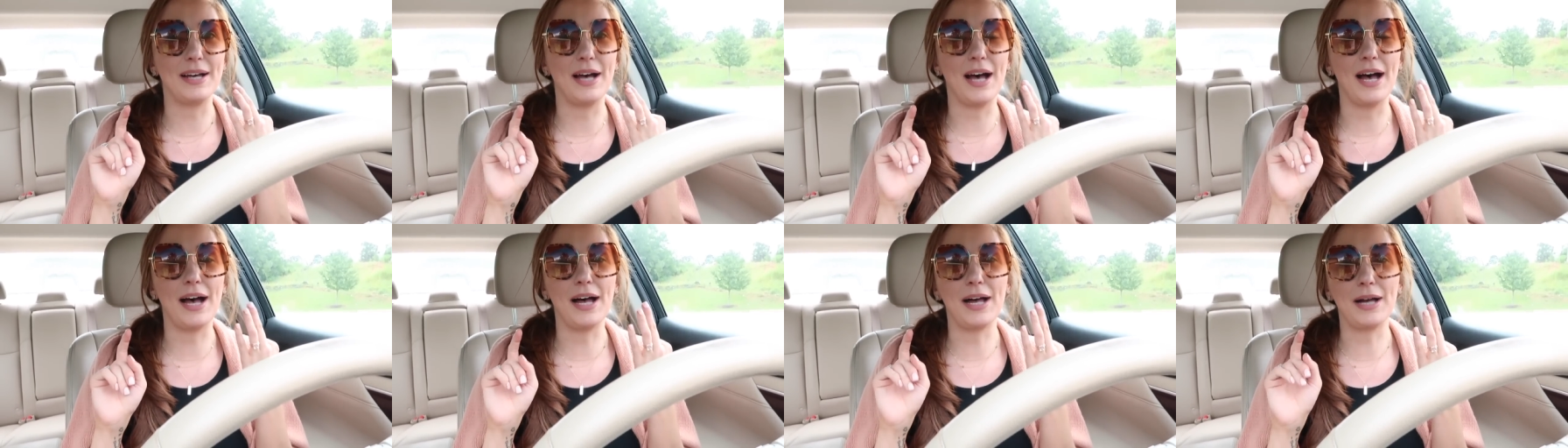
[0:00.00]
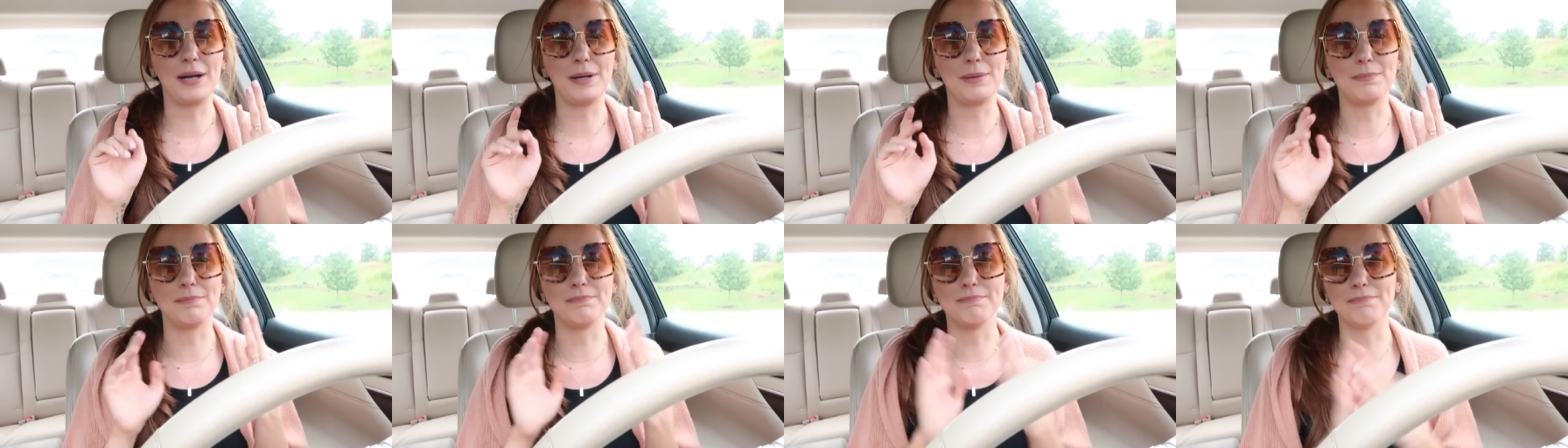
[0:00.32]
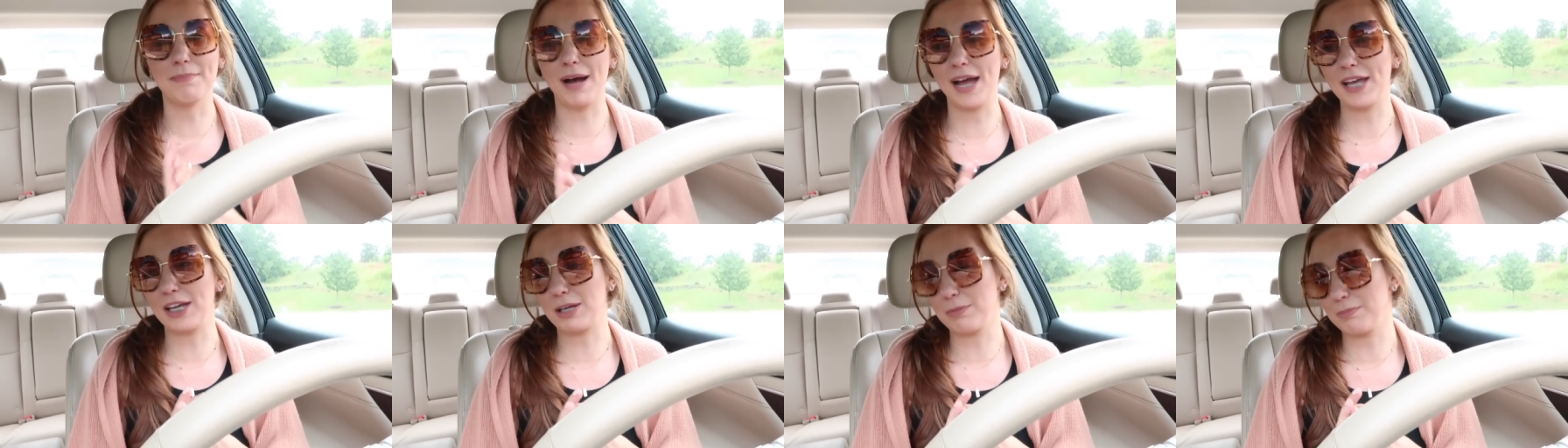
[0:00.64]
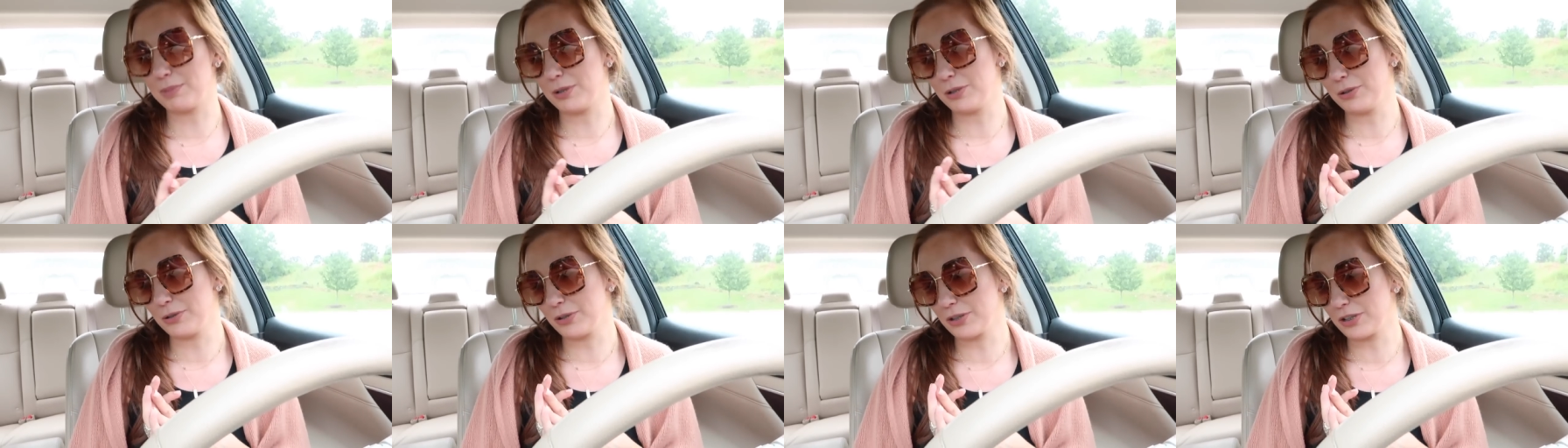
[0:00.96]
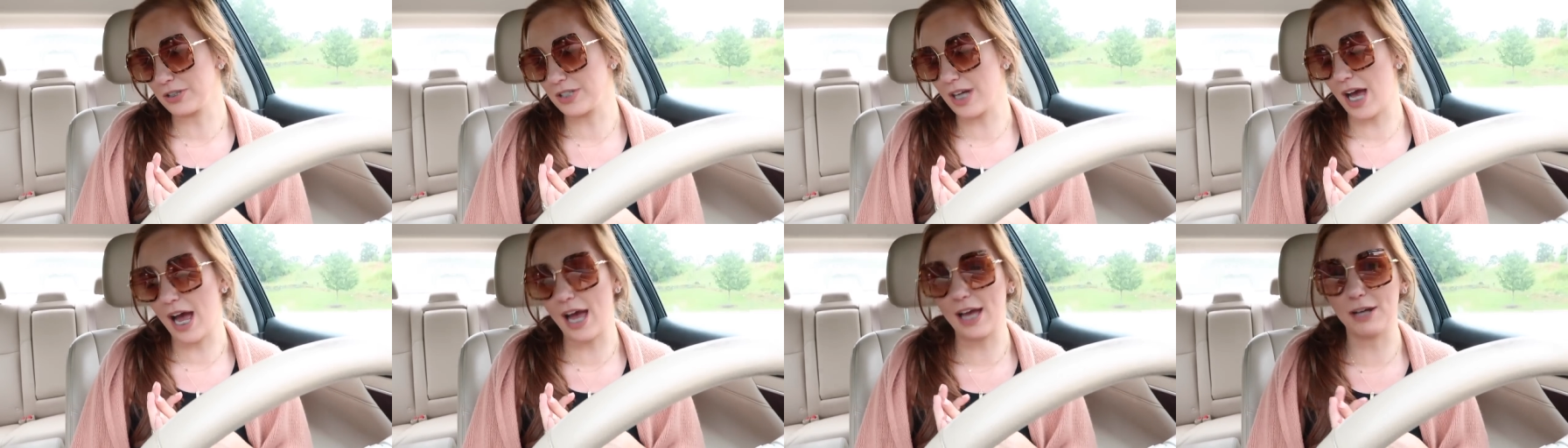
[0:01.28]
Um, my
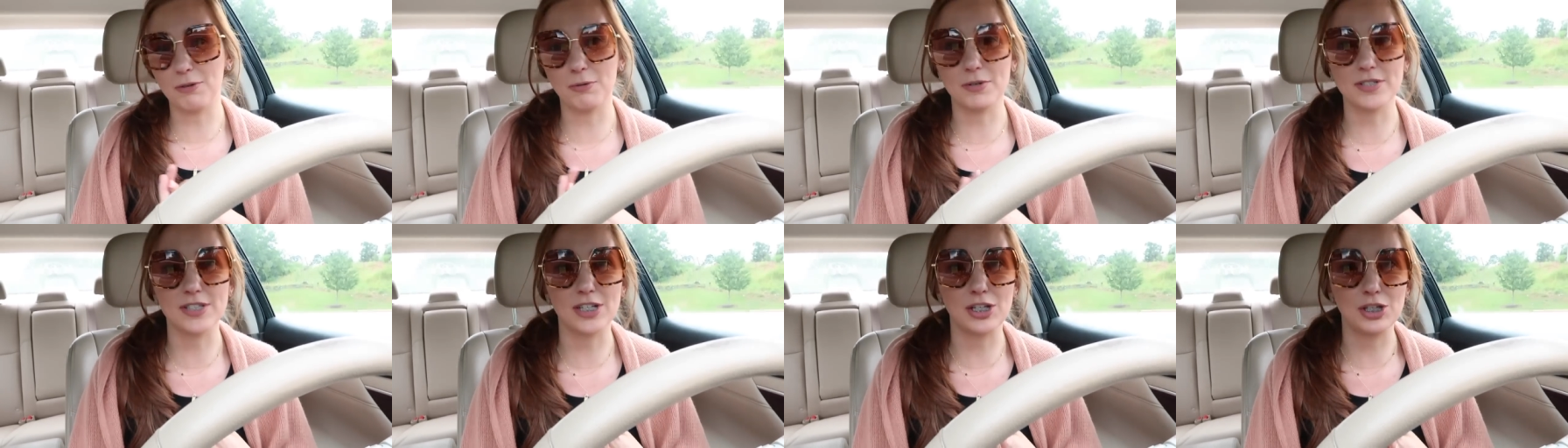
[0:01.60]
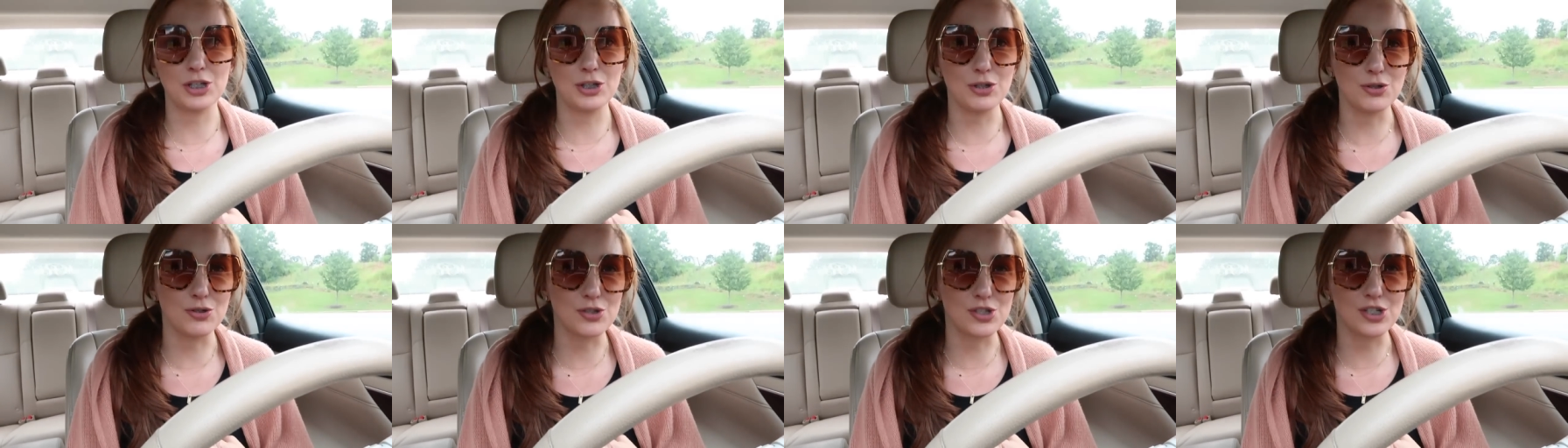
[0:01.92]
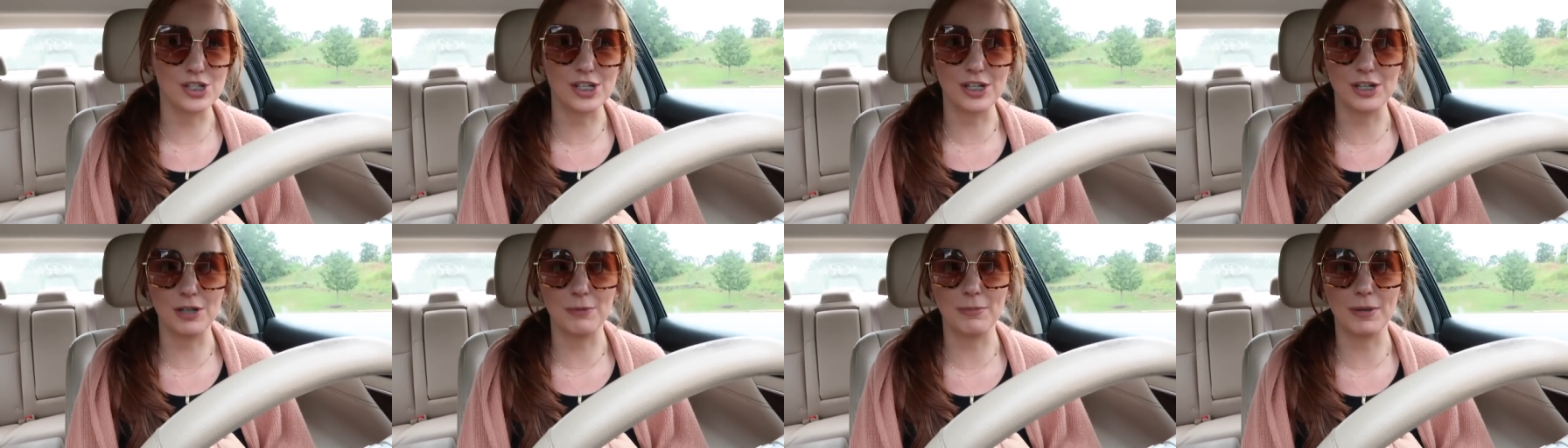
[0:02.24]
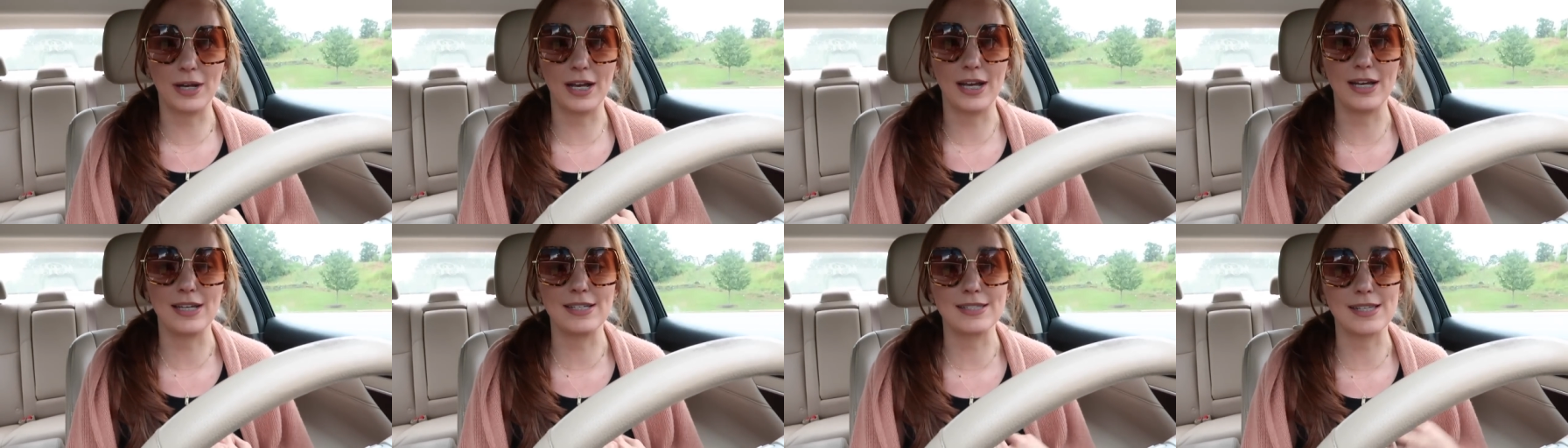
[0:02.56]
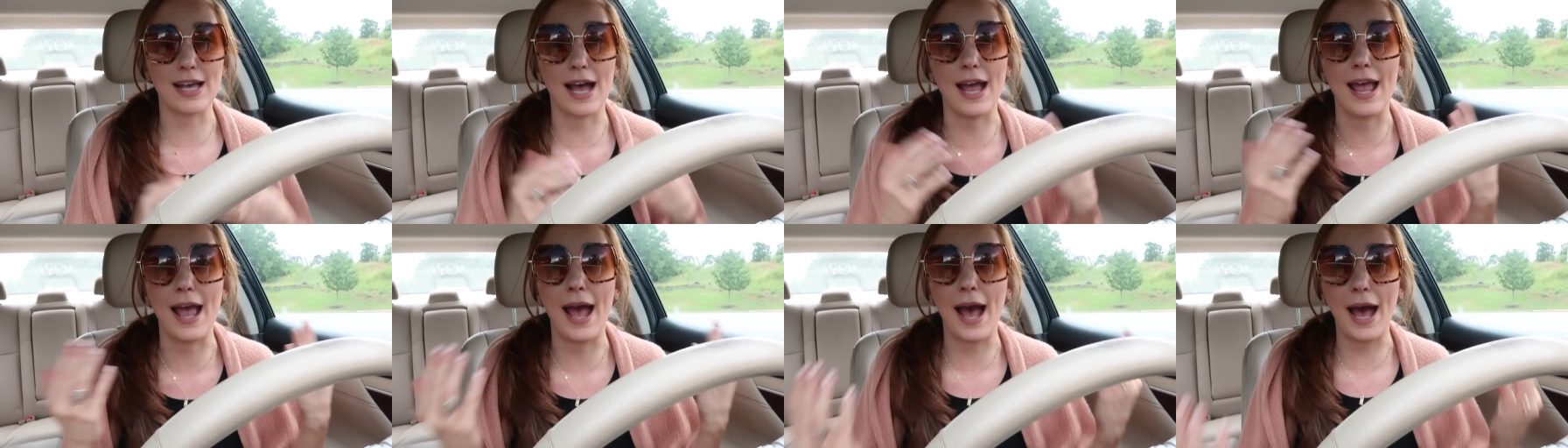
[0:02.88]
computer dying wasn't a huge deal
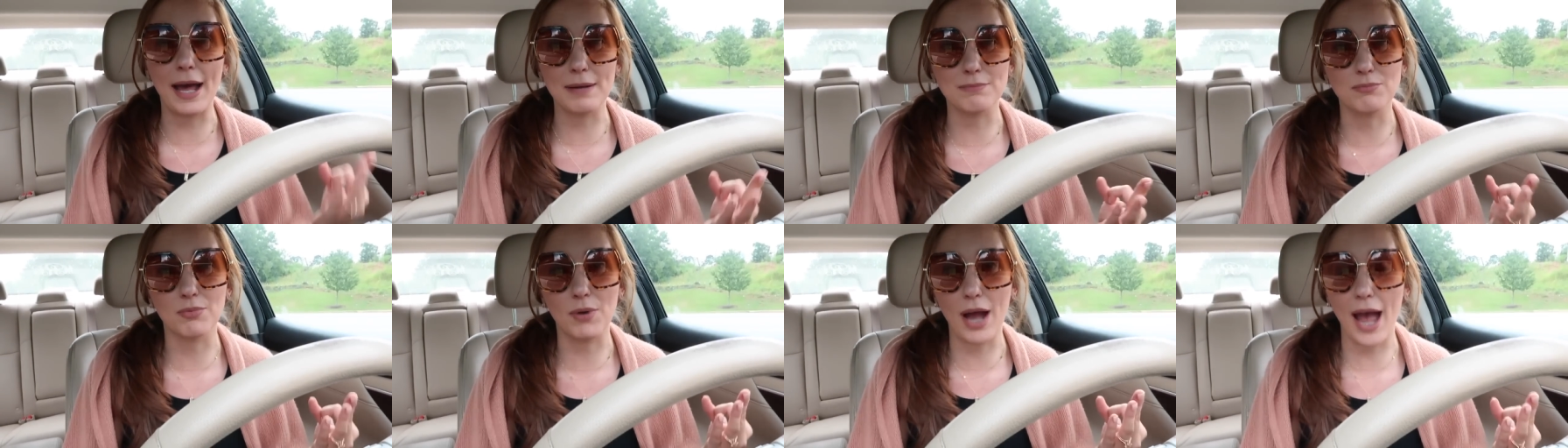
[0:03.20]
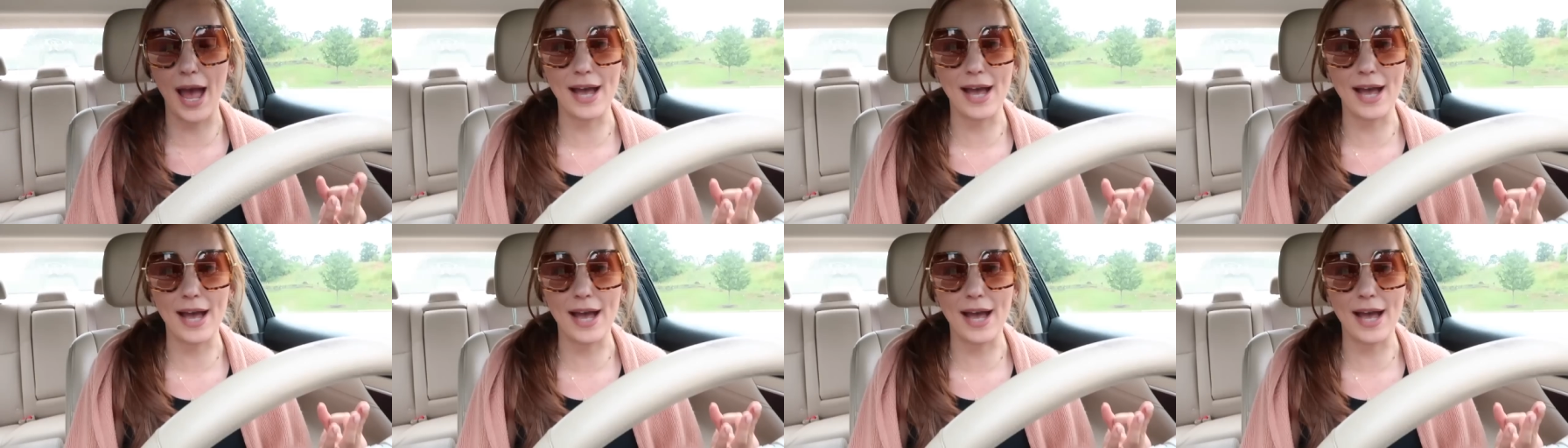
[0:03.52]
because I had